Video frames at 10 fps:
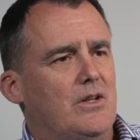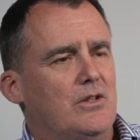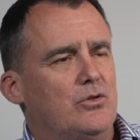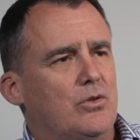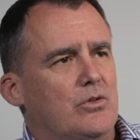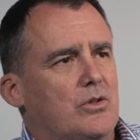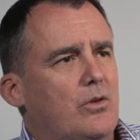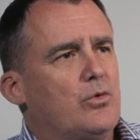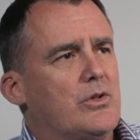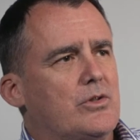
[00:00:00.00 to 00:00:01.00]
Sure.
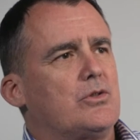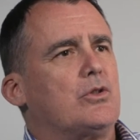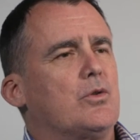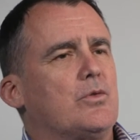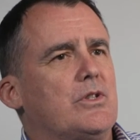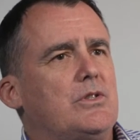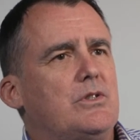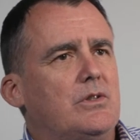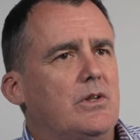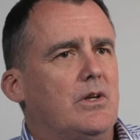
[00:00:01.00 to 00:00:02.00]
Software as a
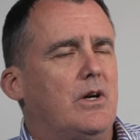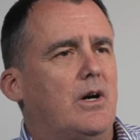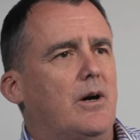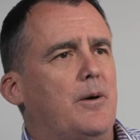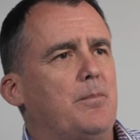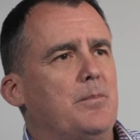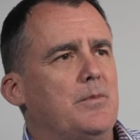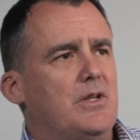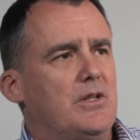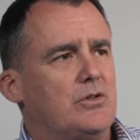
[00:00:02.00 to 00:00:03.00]
service
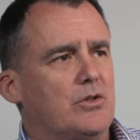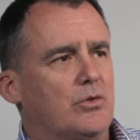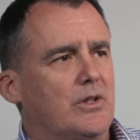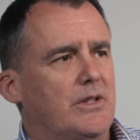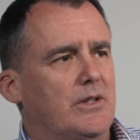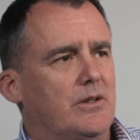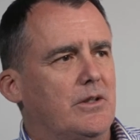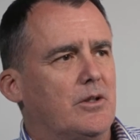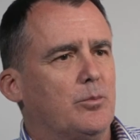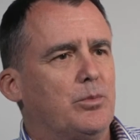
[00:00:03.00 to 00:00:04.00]
is certainly a
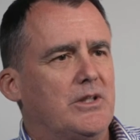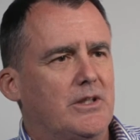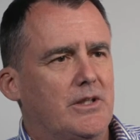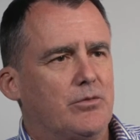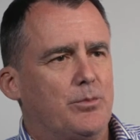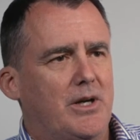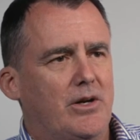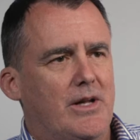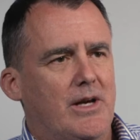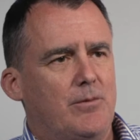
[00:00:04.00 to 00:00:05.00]
completely different
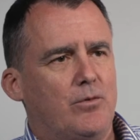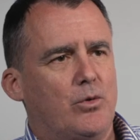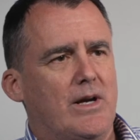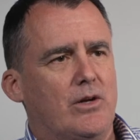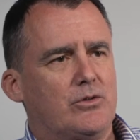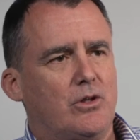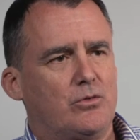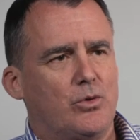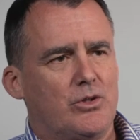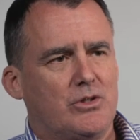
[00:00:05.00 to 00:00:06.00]
paradigm for how
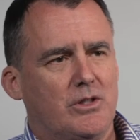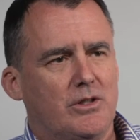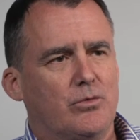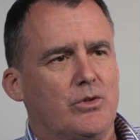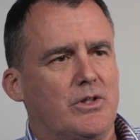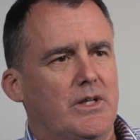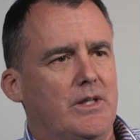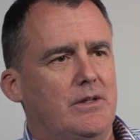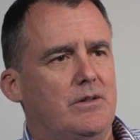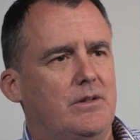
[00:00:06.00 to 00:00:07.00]
software is delivered
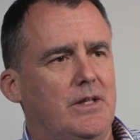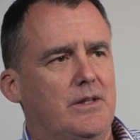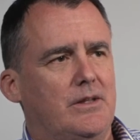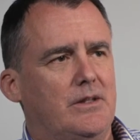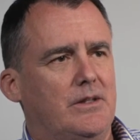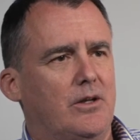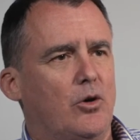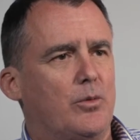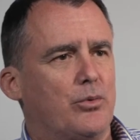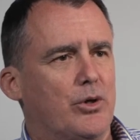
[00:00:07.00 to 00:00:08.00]
than the
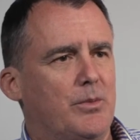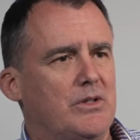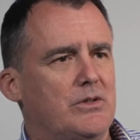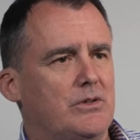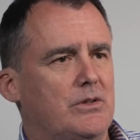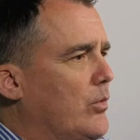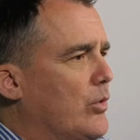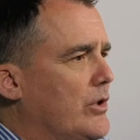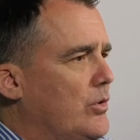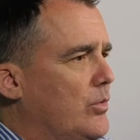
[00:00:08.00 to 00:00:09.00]
on-premise,
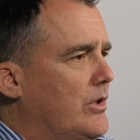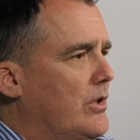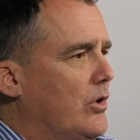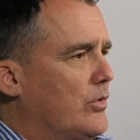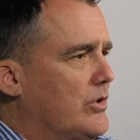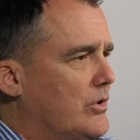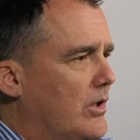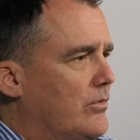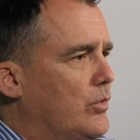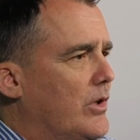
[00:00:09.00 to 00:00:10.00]
where you would own the
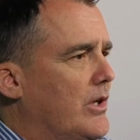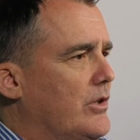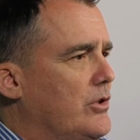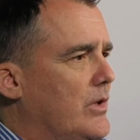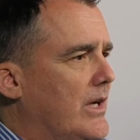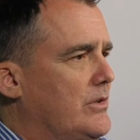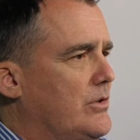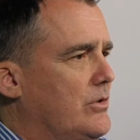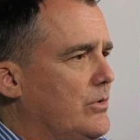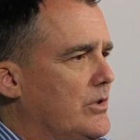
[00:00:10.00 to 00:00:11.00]
software and you had
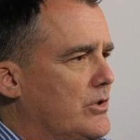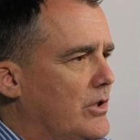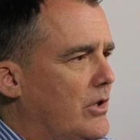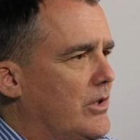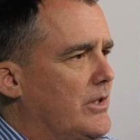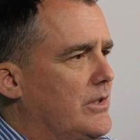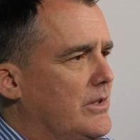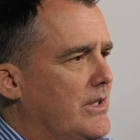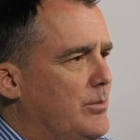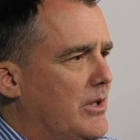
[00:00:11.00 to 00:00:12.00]
to install it and
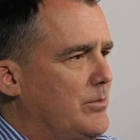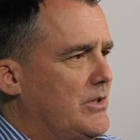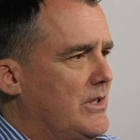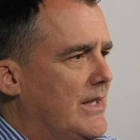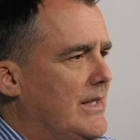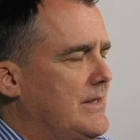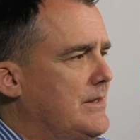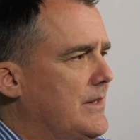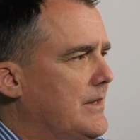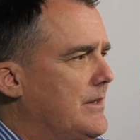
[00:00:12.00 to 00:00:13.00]
keep it up to
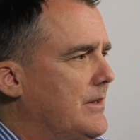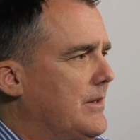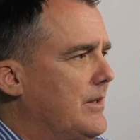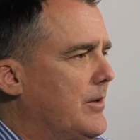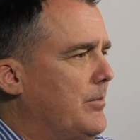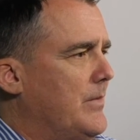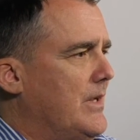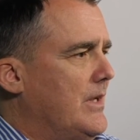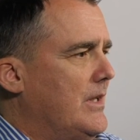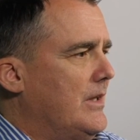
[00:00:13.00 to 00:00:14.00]
date. And
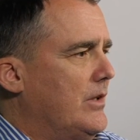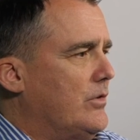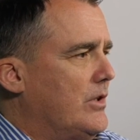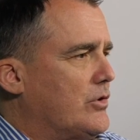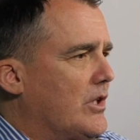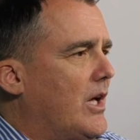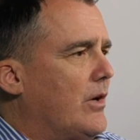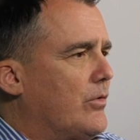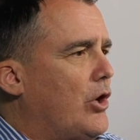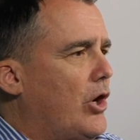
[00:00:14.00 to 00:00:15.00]
there's a lot
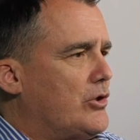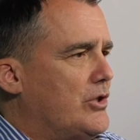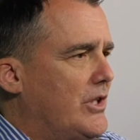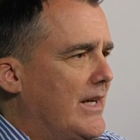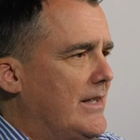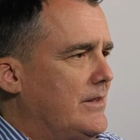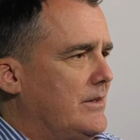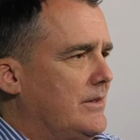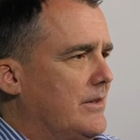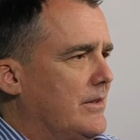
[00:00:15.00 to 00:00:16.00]
of cost to that
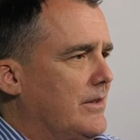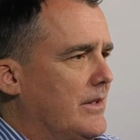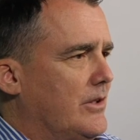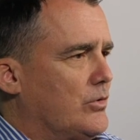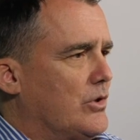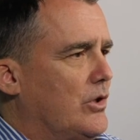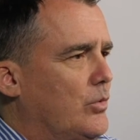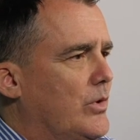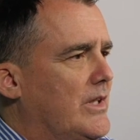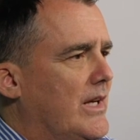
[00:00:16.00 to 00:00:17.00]
that goes along
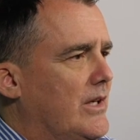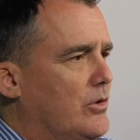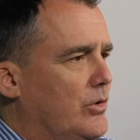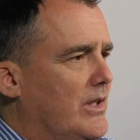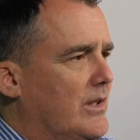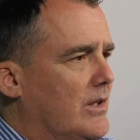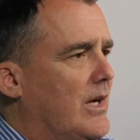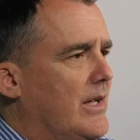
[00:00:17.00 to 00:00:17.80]
with that, including a lot of